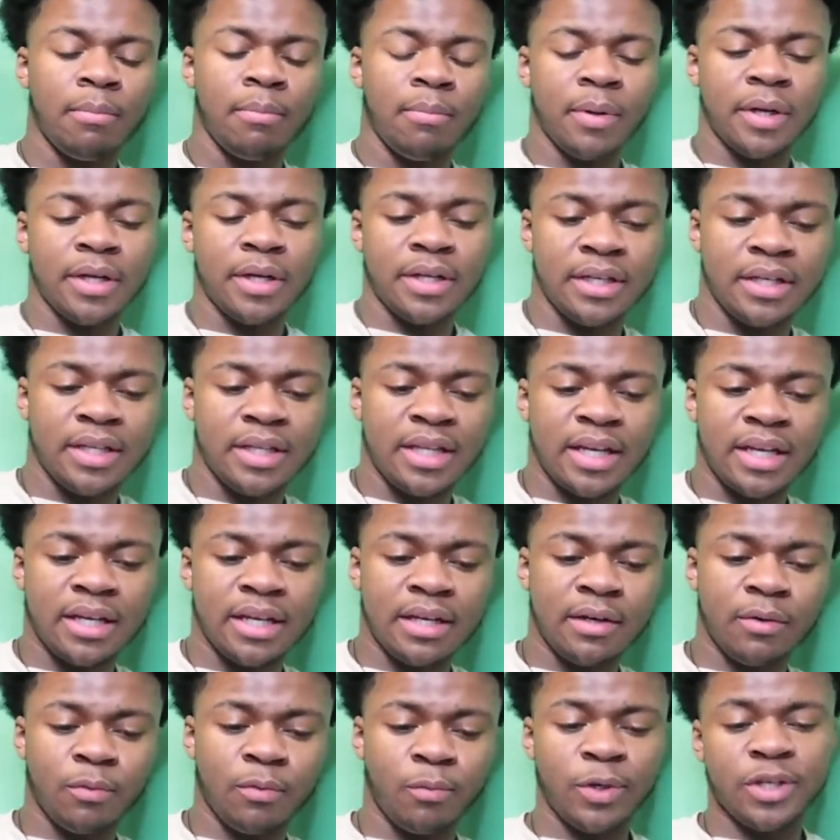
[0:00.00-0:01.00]
but
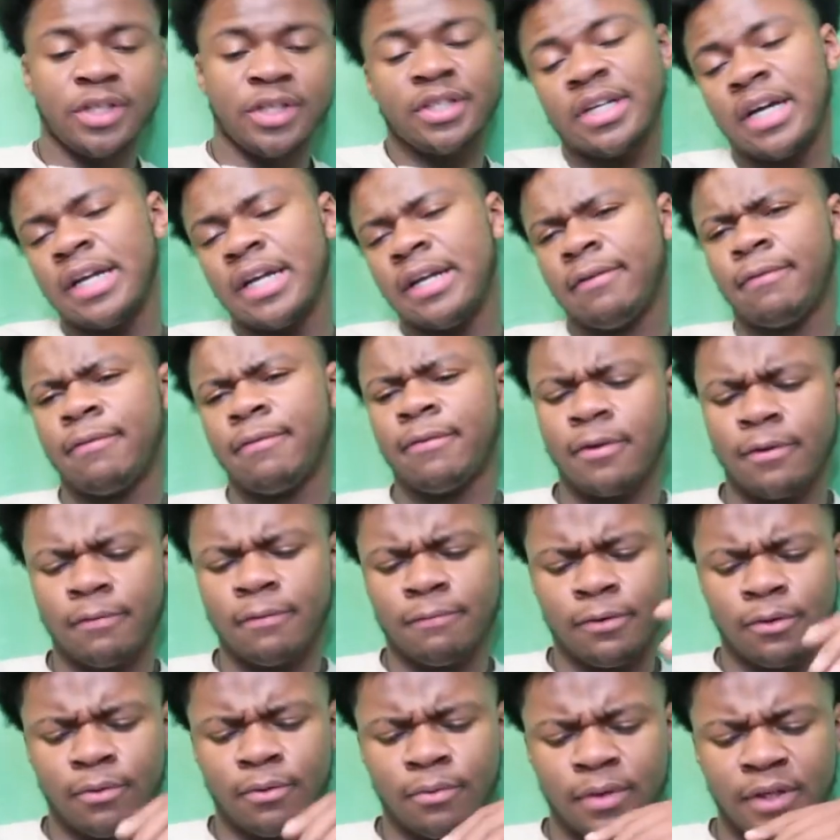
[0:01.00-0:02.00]
then we study for a
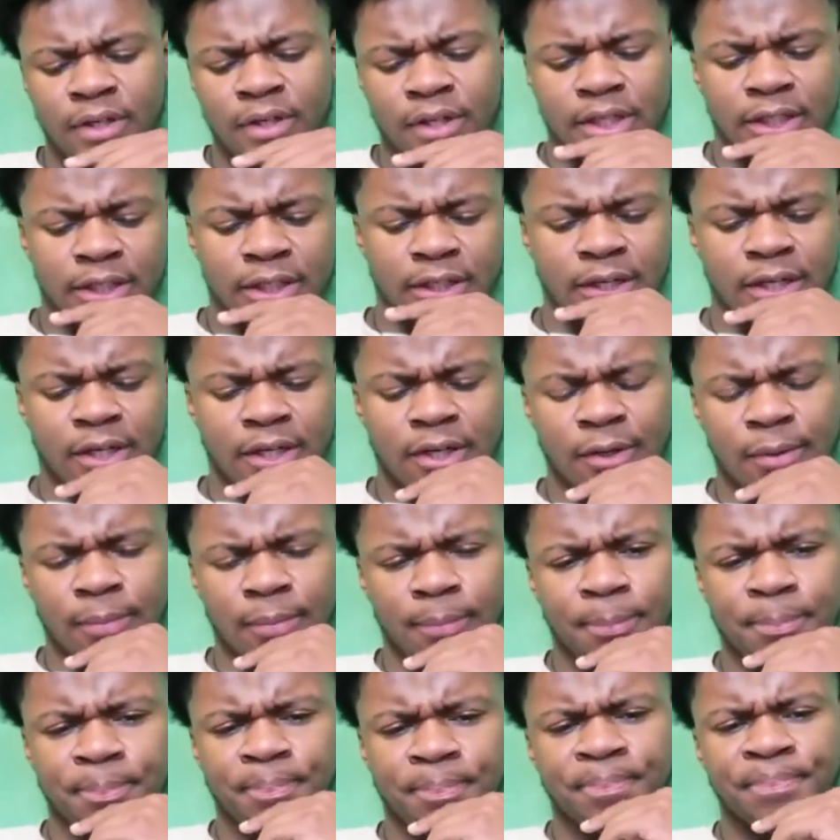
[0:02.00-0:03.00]
few weeks
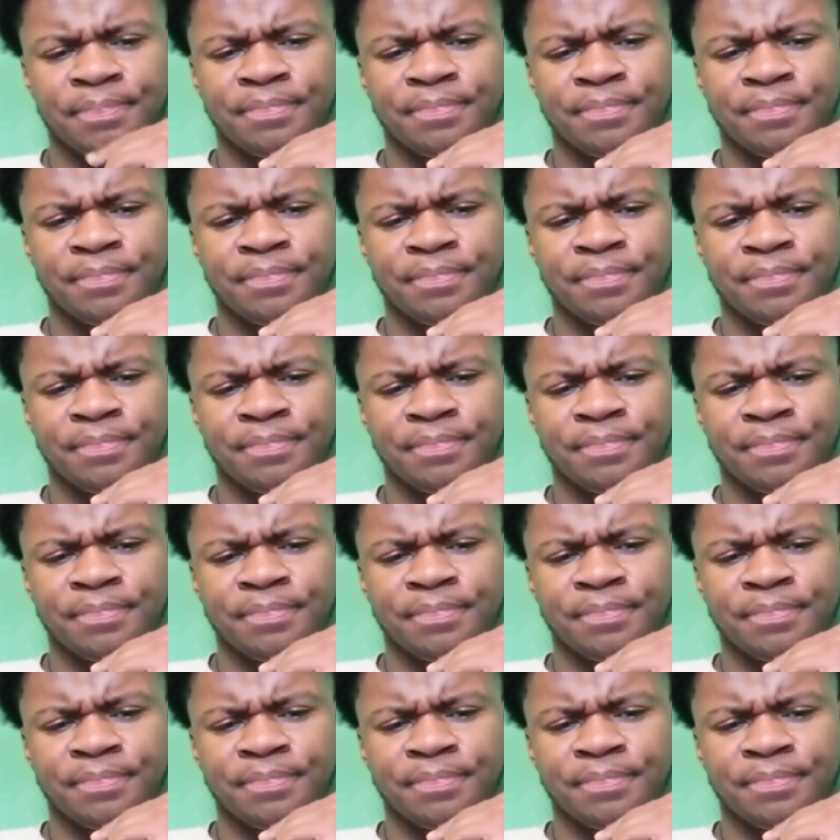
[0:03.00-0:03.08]
um